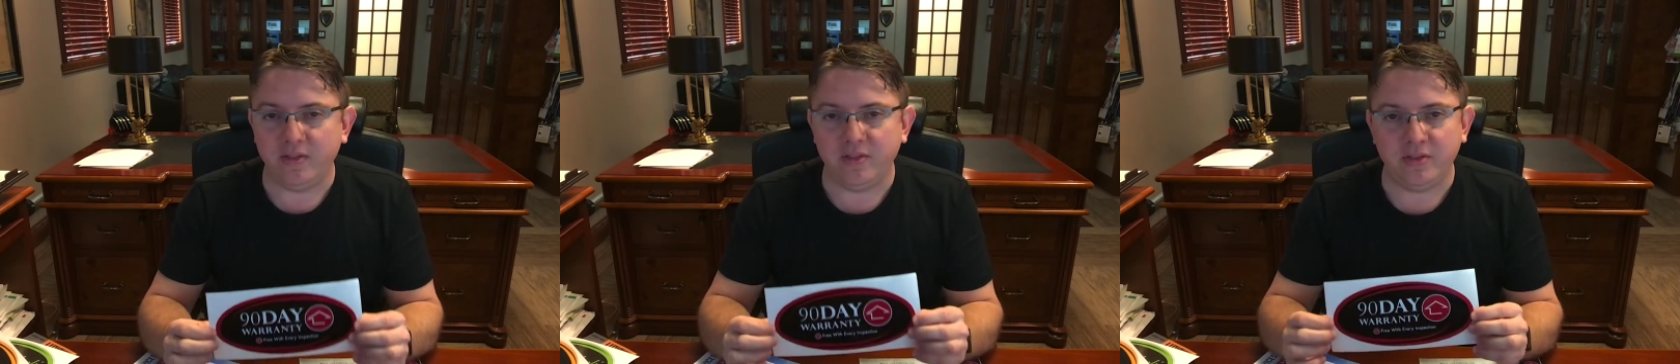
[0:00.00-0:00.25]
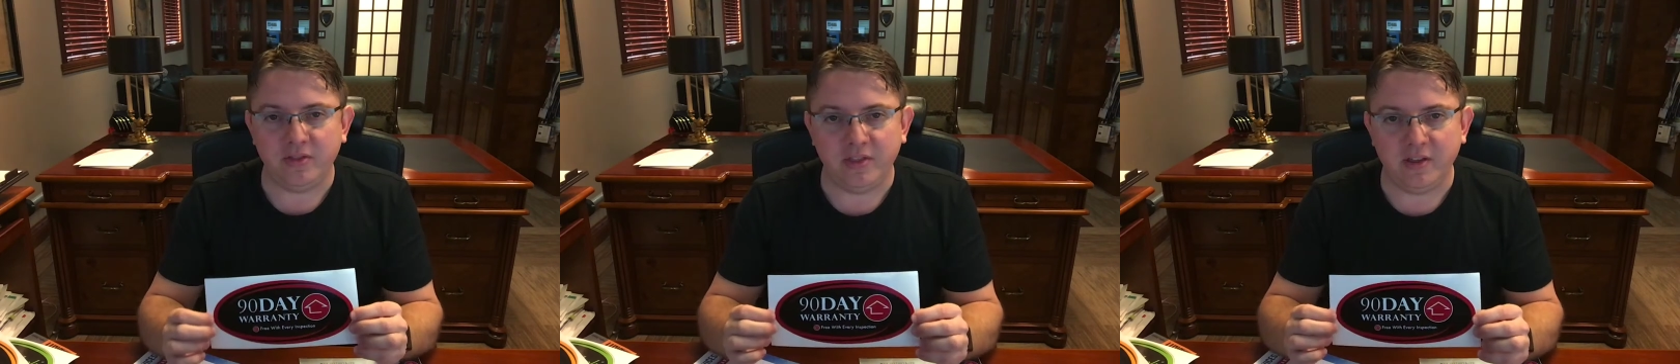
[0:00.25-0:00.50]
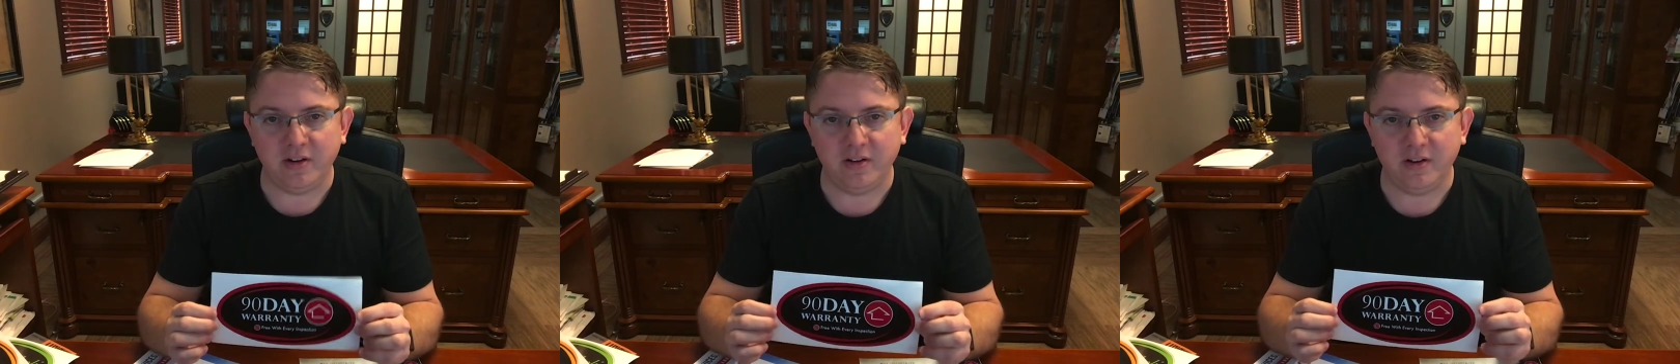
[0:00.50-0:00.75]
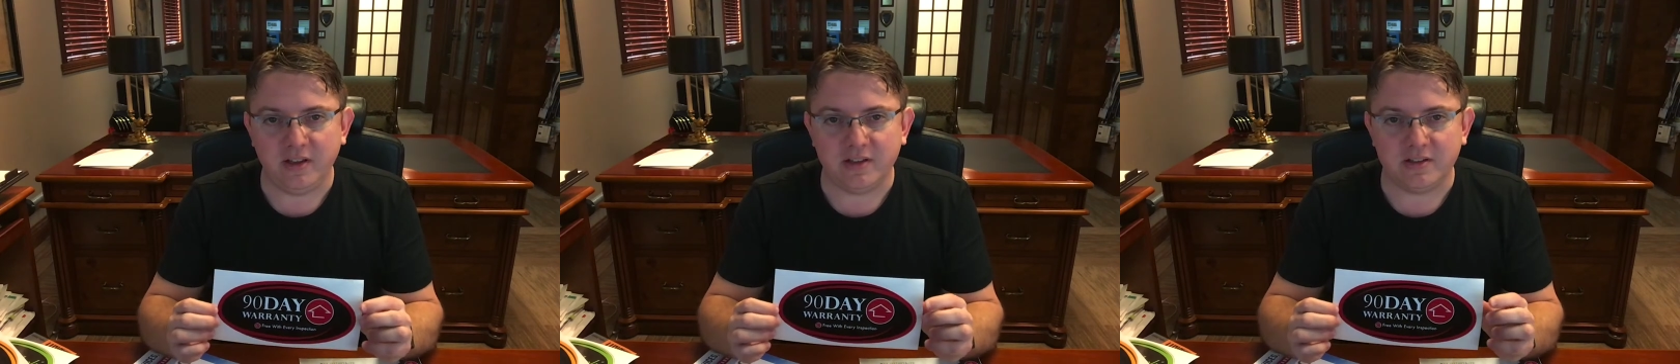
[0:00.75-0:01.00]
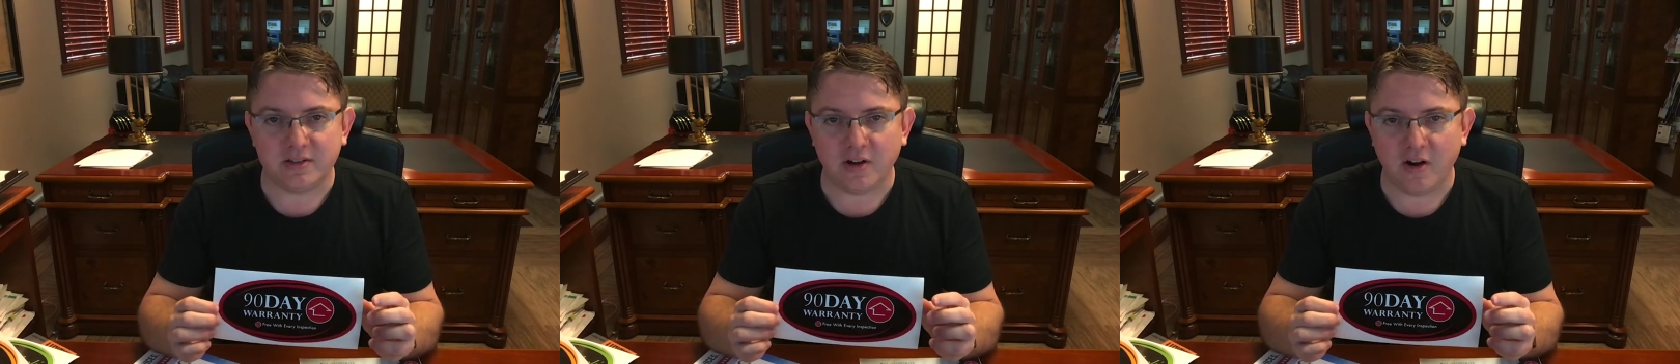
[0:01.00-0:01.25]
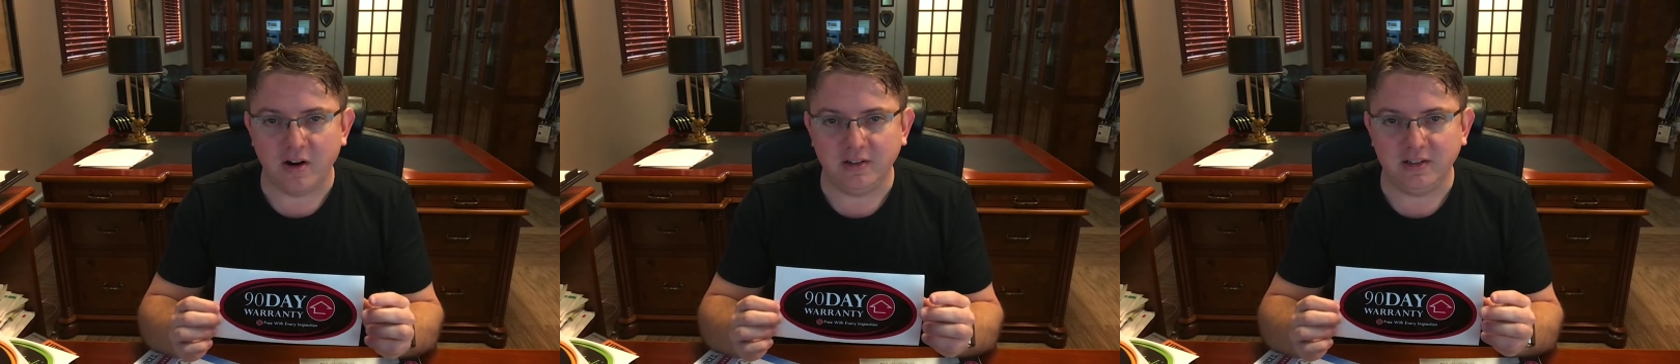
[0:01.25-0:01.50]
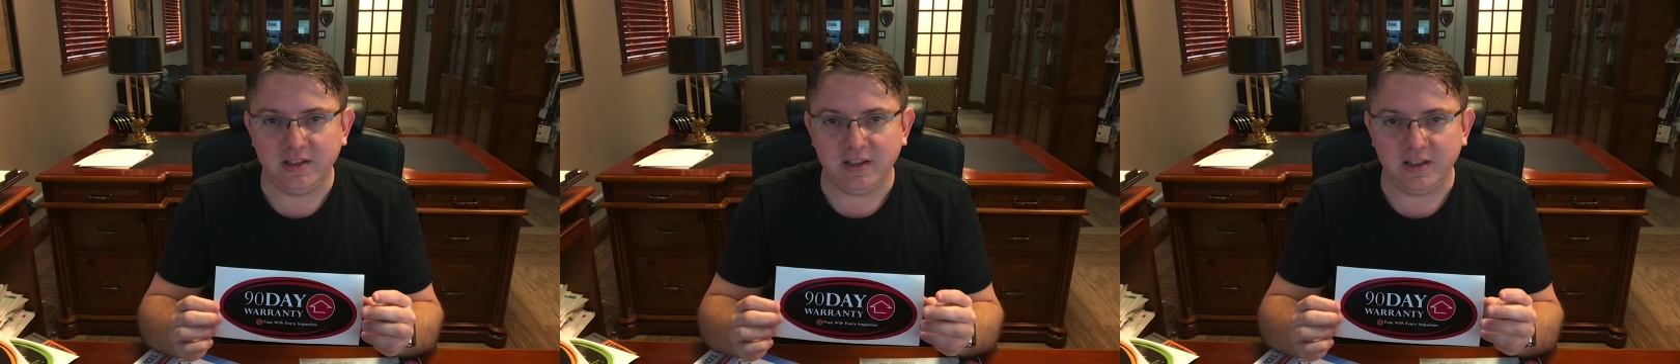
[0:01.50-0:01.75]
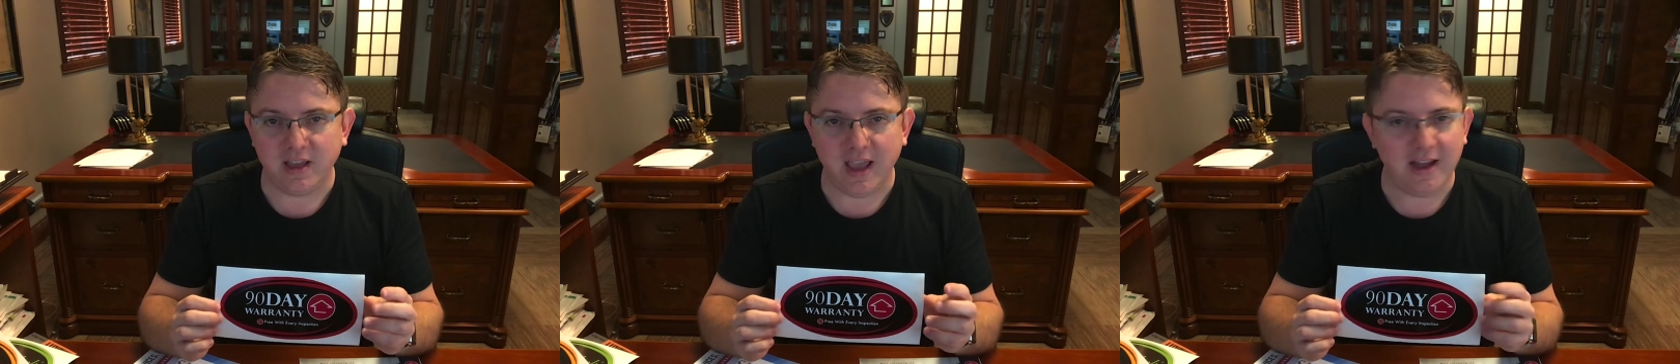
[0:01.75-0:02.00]
there is
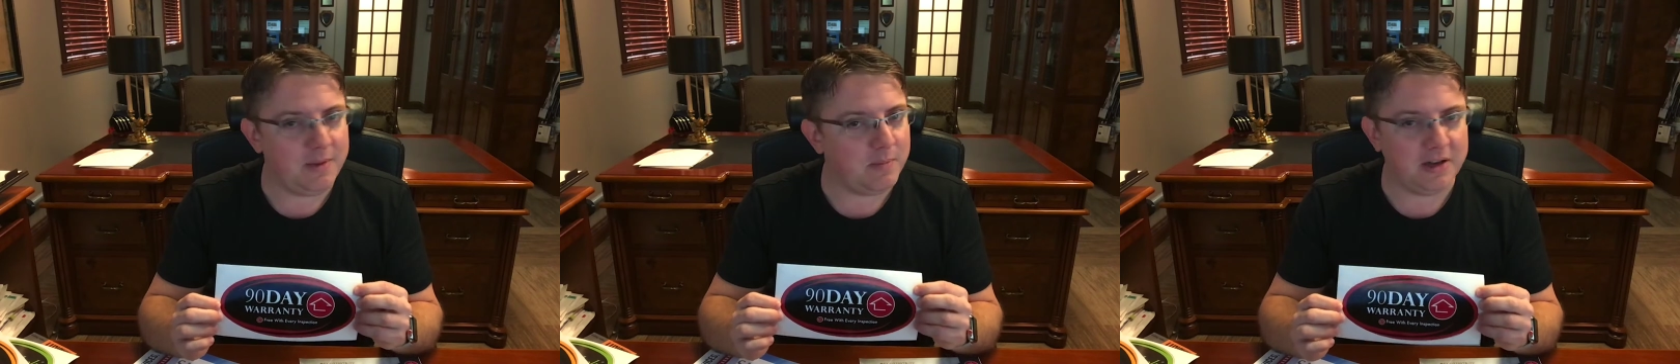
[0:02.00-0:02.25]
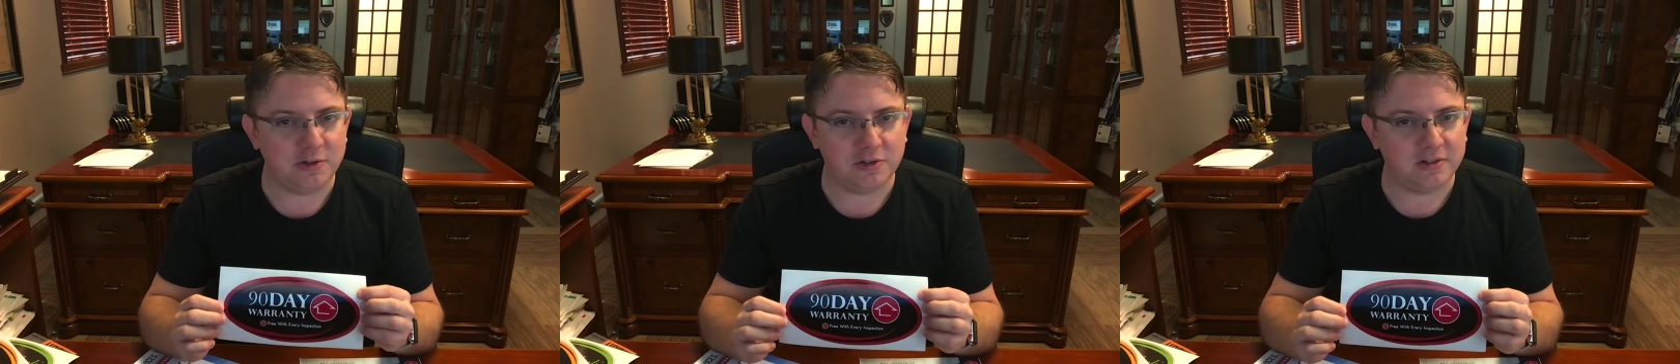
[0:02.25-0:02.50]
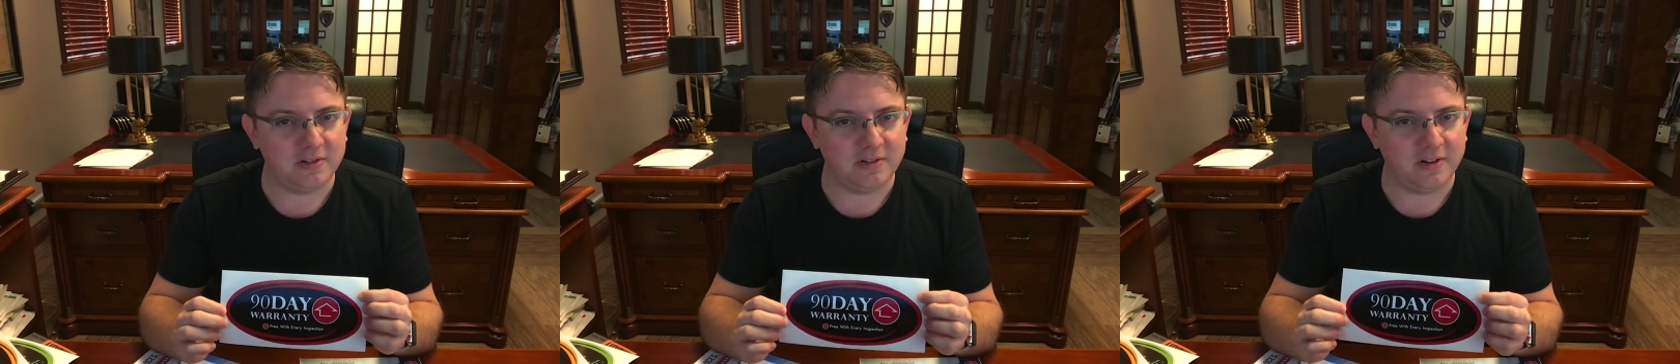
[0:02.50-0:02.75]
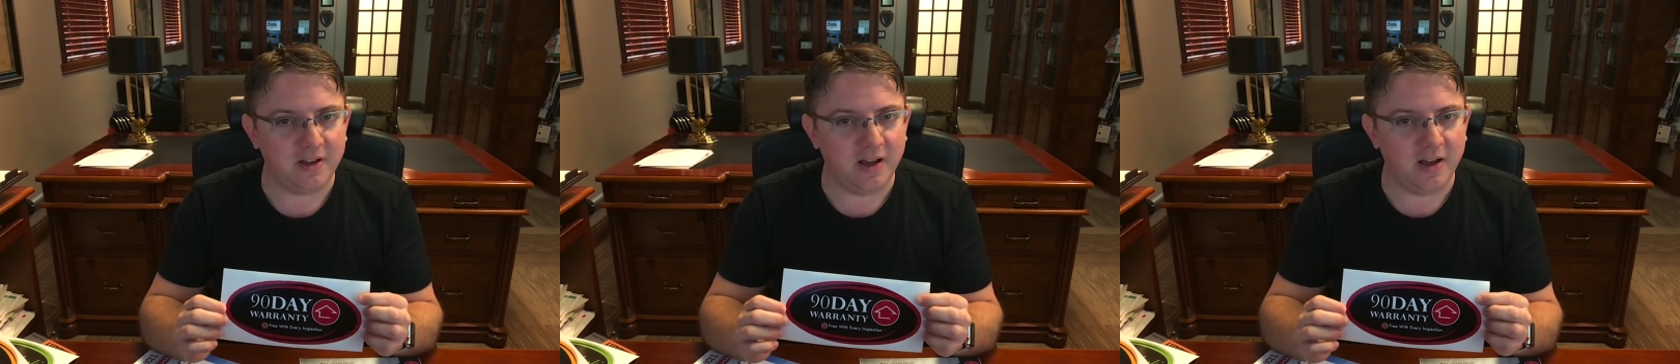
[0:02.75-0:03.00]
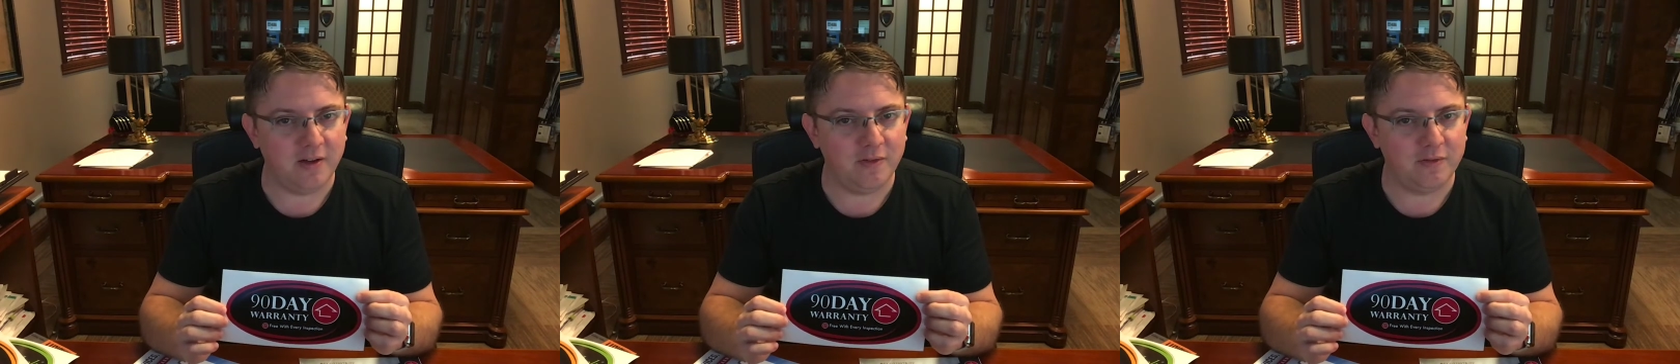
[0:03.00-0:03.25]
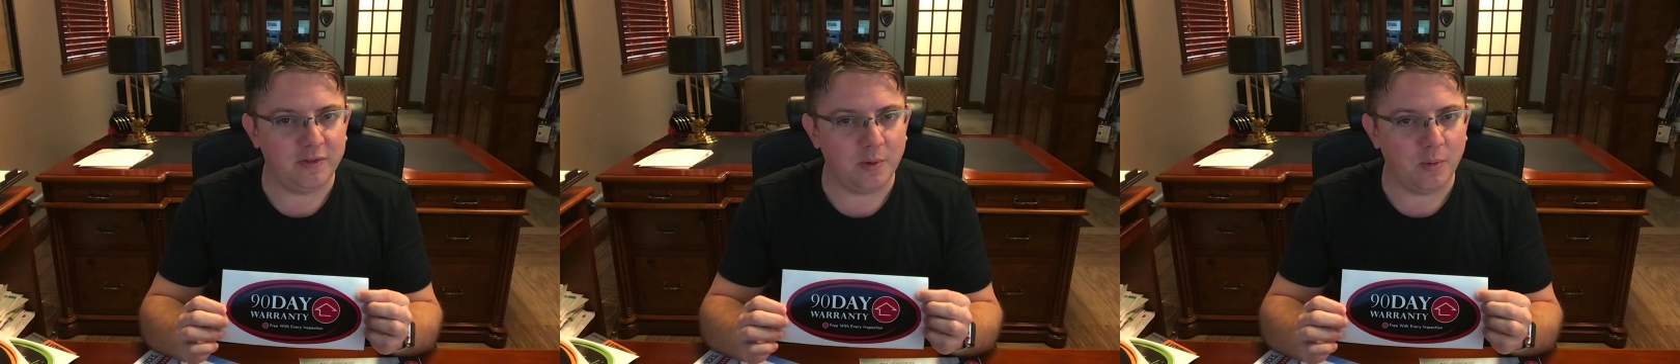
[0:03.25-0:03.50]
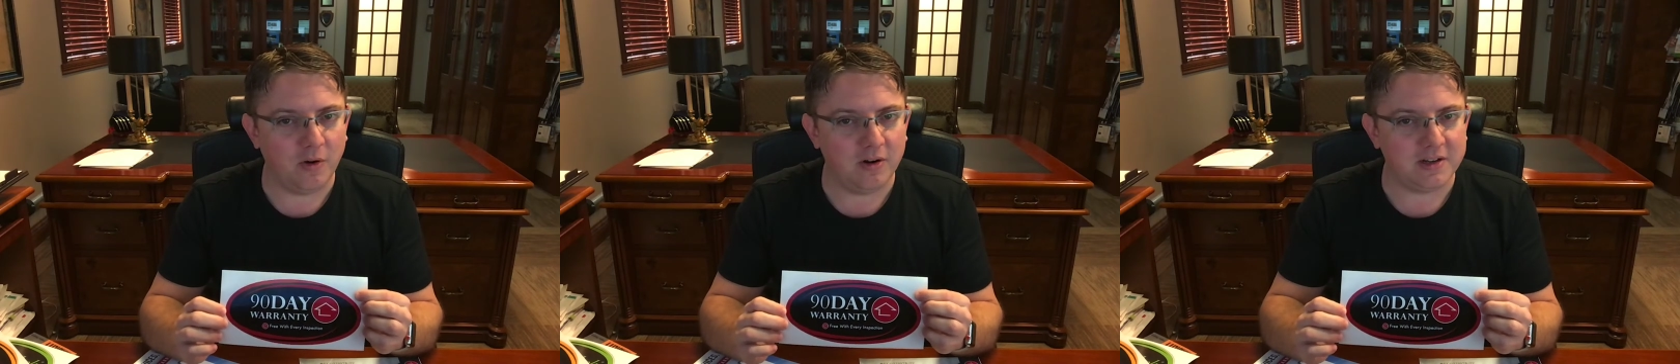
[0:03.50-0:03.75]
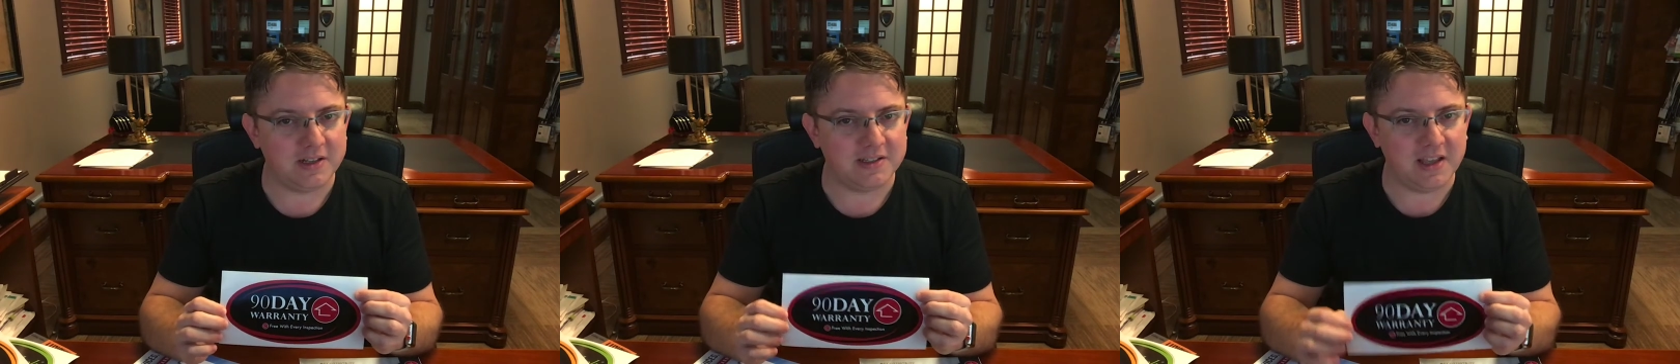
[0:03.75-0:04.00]
hardly any mention of the
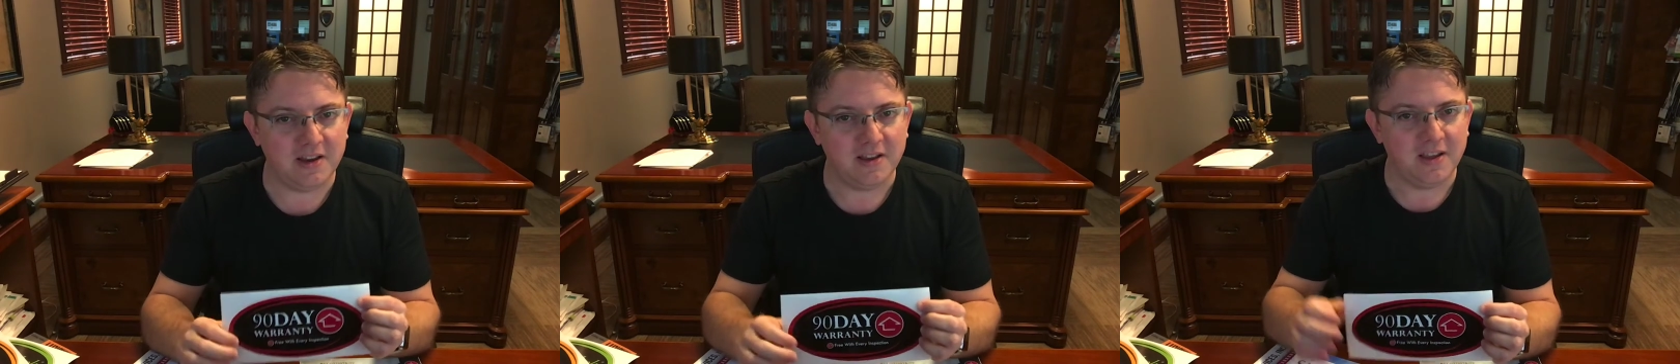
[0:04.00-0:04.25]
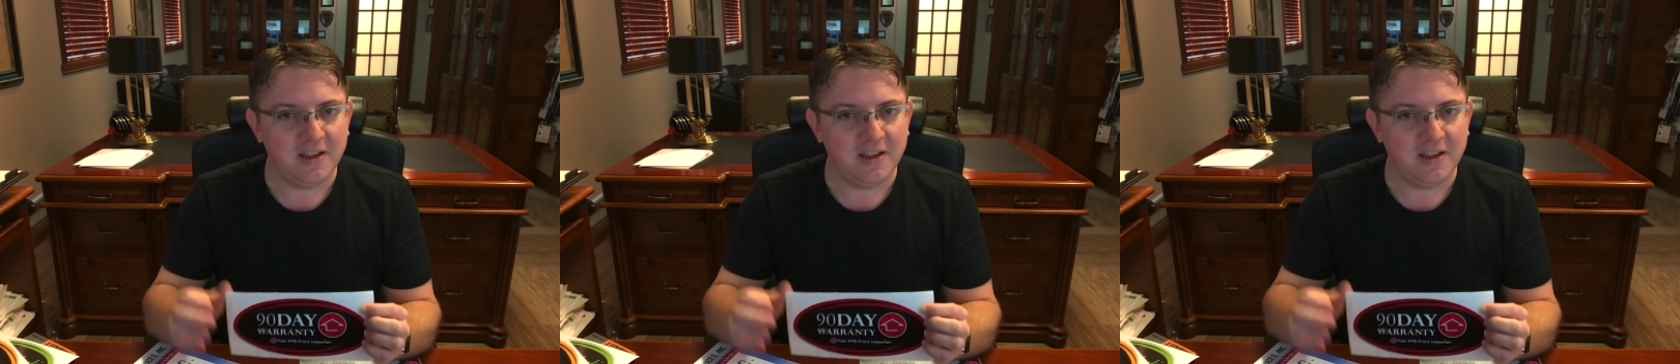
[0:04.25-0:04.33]
warranties. They